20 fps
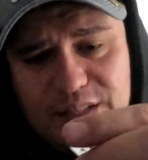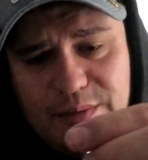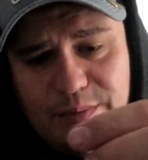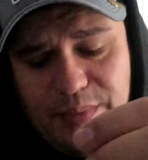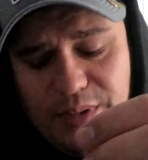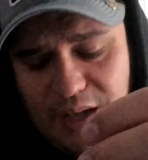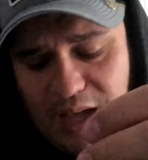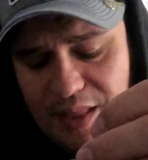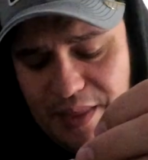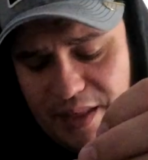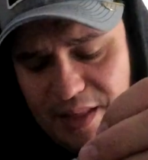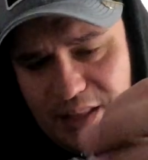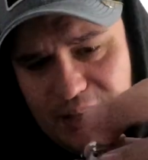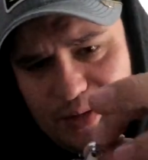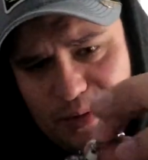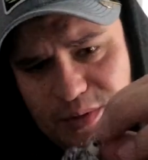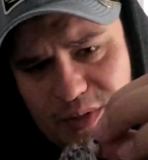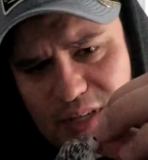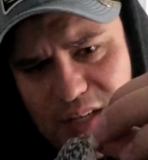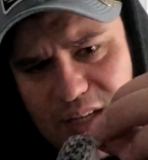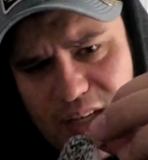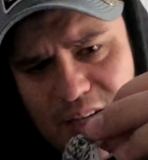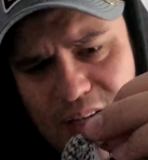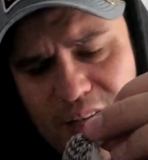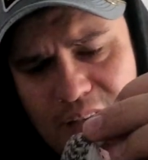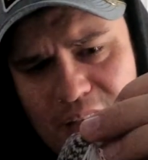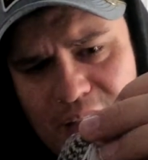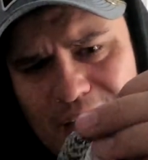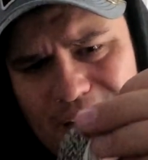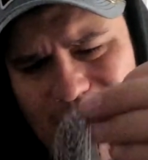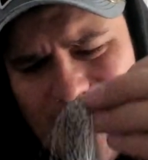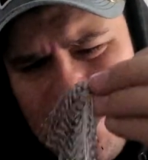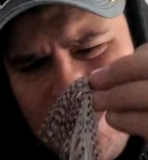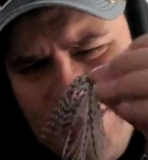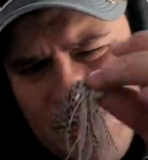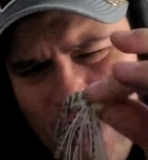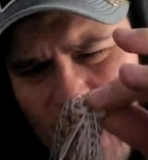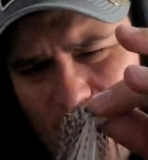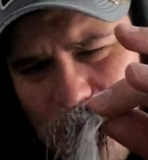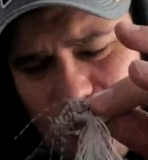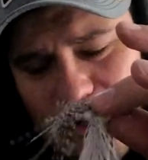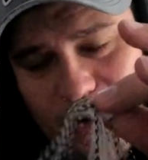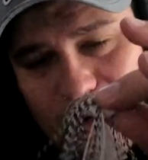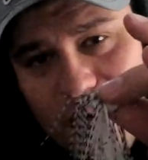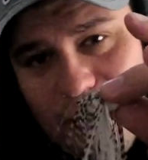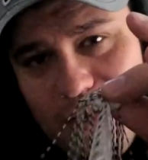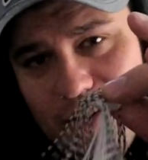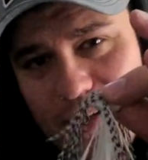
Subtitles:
a dollar.